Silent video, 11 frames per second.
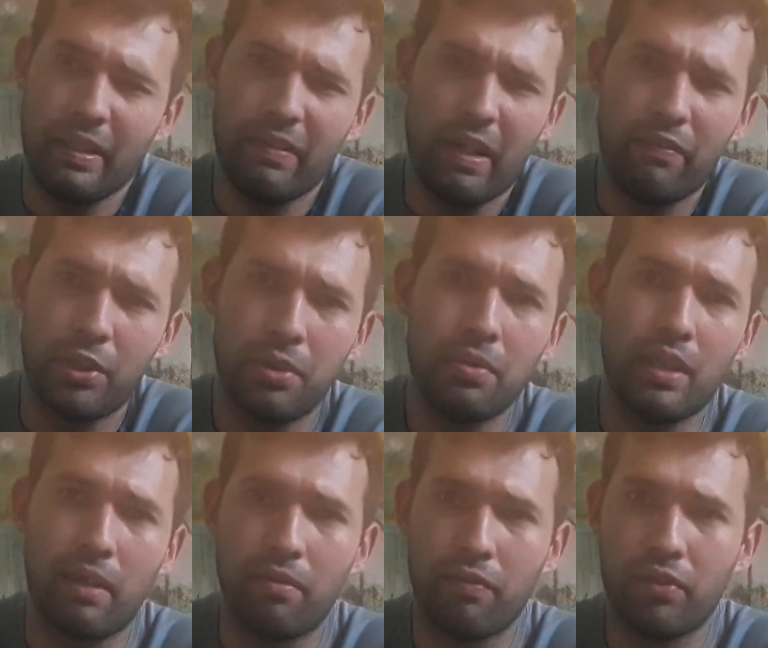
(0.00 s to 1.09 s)
every shoe that
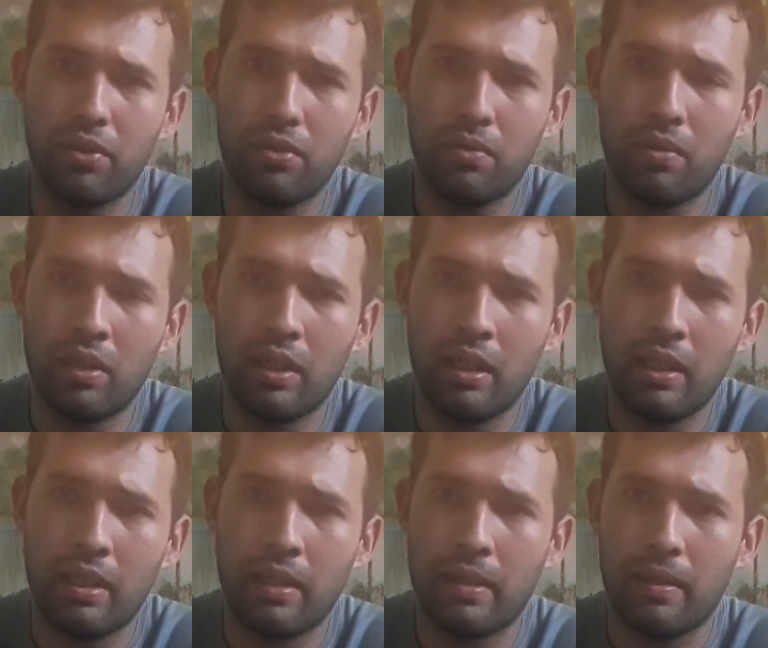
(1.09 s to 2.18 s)
I review
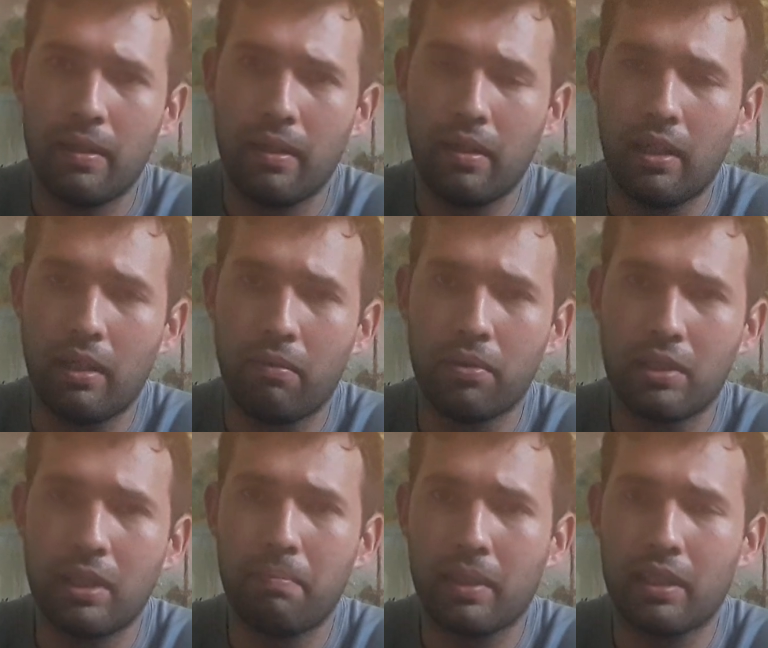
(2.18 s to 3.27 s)
will
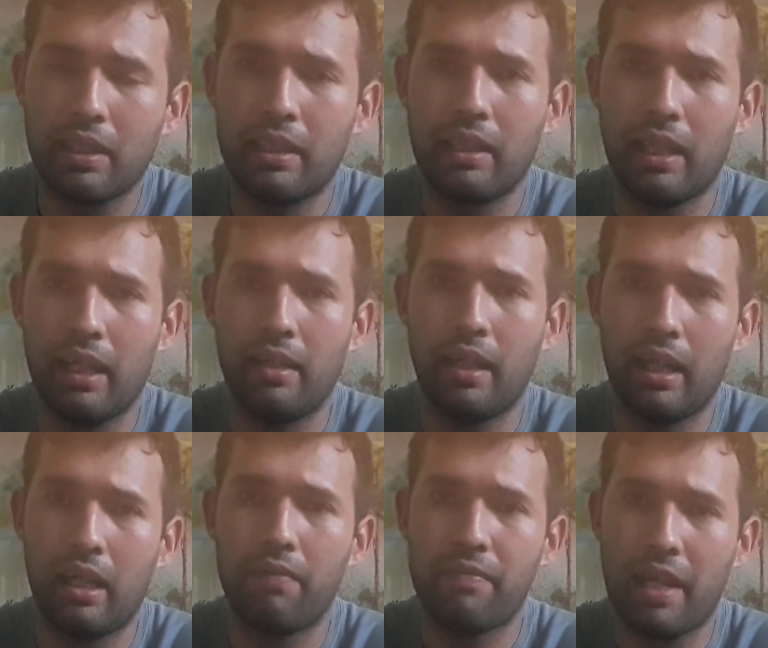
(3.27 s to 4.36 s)
typically
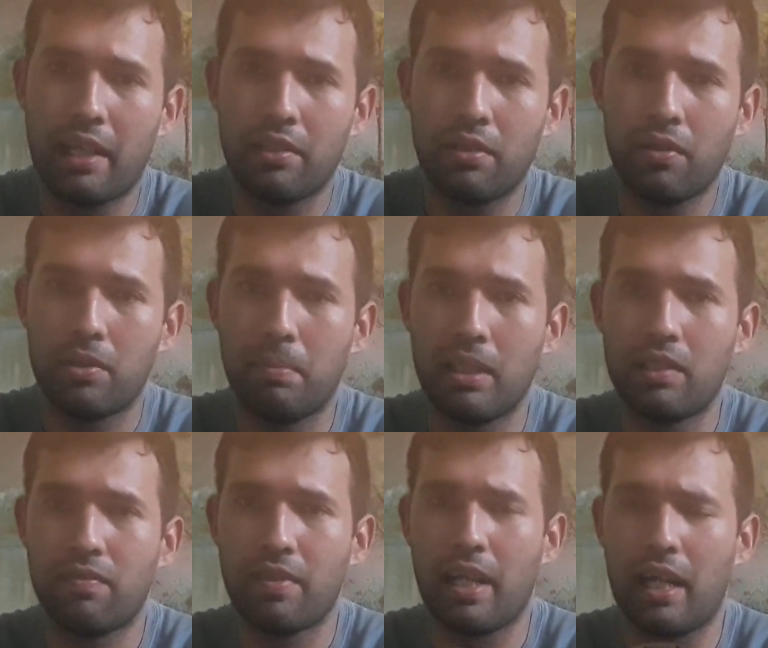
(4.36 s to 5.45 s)
have that toe space
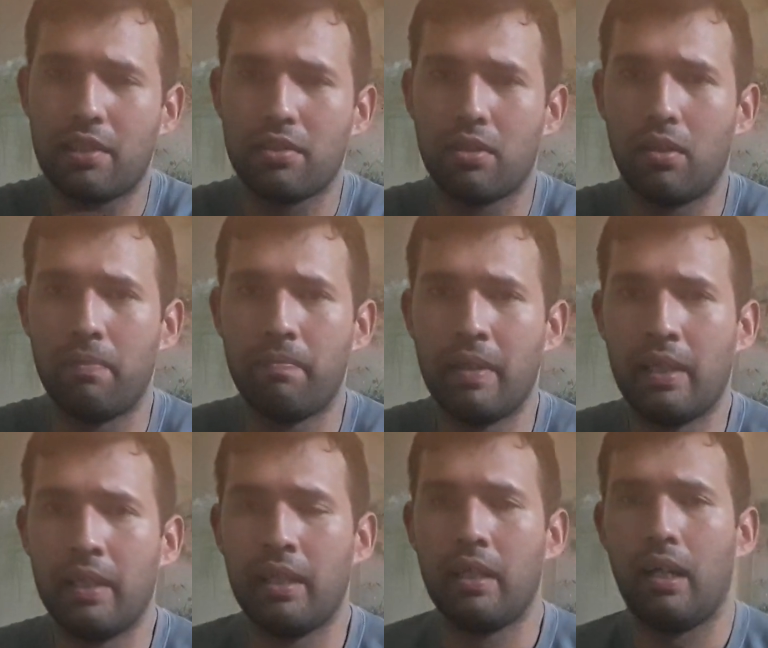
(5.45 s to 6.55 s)
for that. So
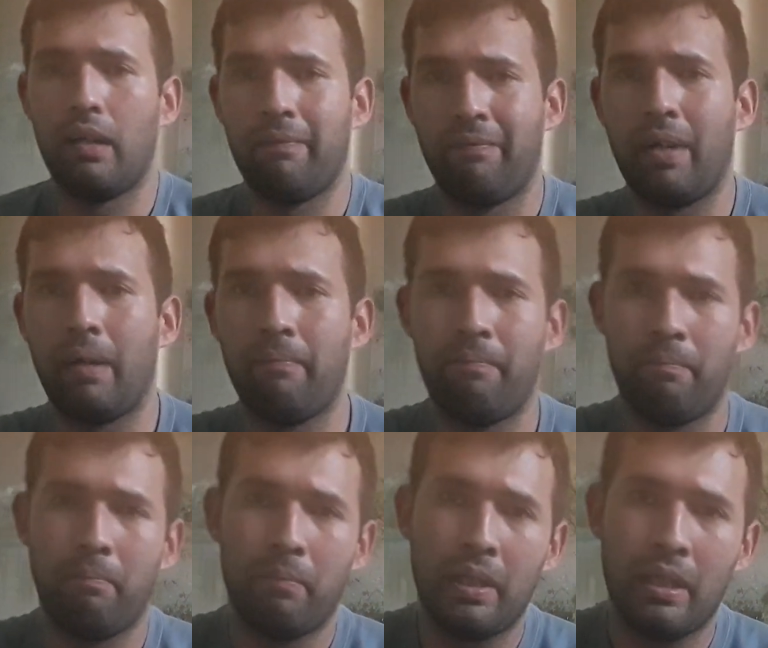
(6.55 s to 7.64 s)
I'm
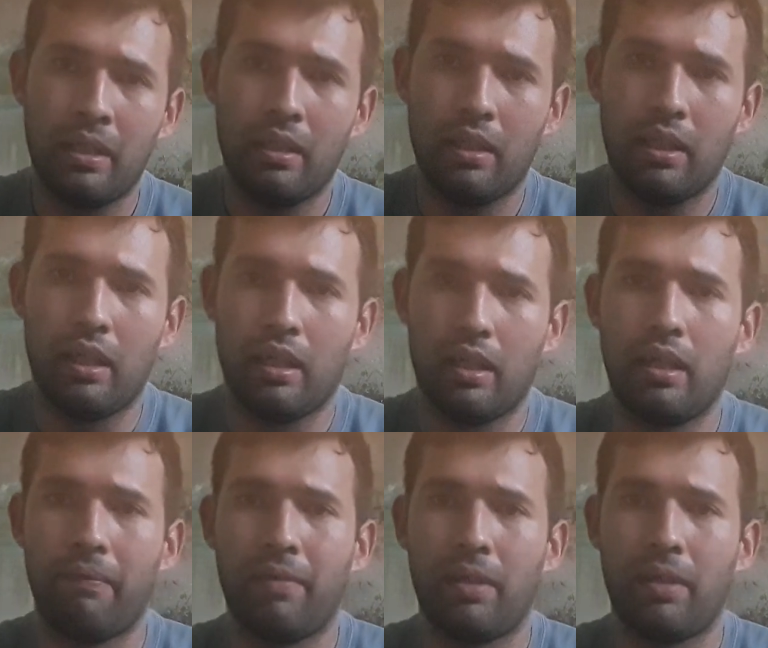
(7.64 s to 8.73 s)

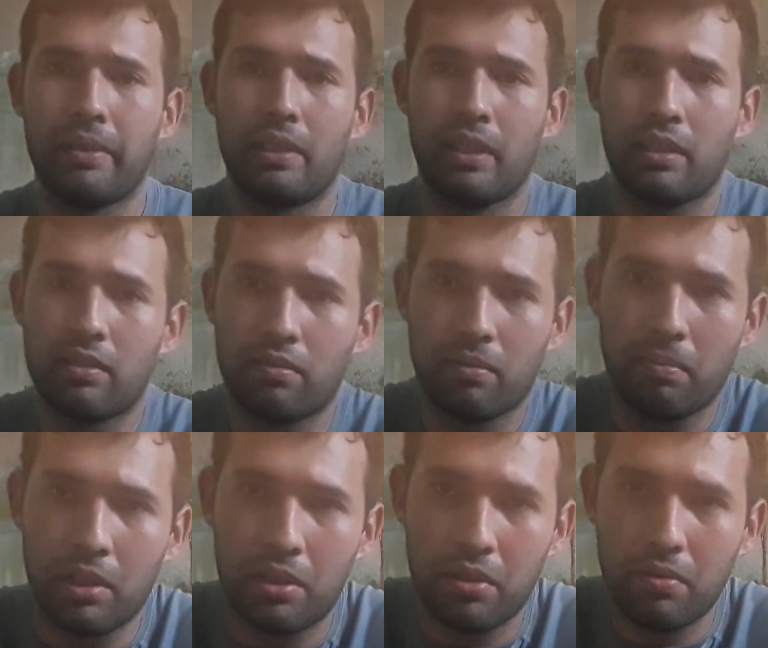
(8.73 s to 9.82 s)
very particular with
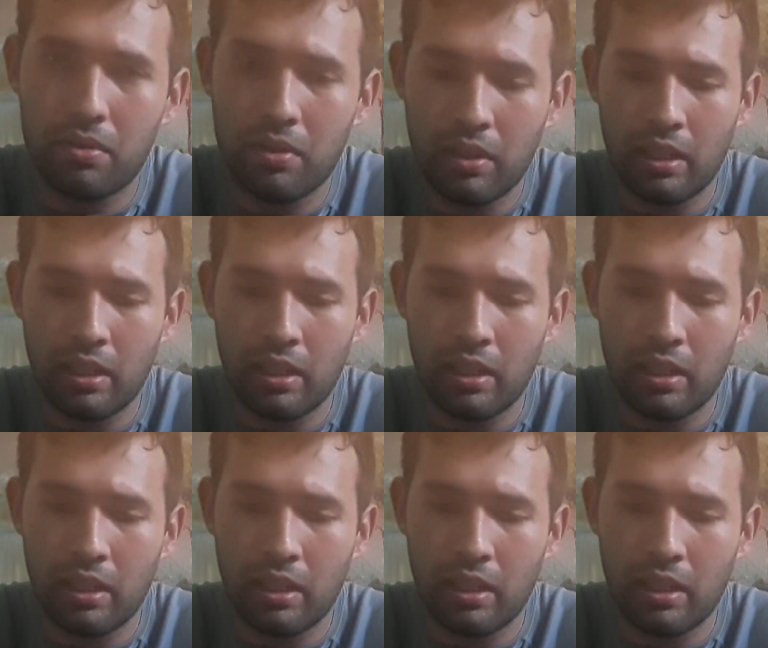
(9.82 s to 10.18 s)
my shoes.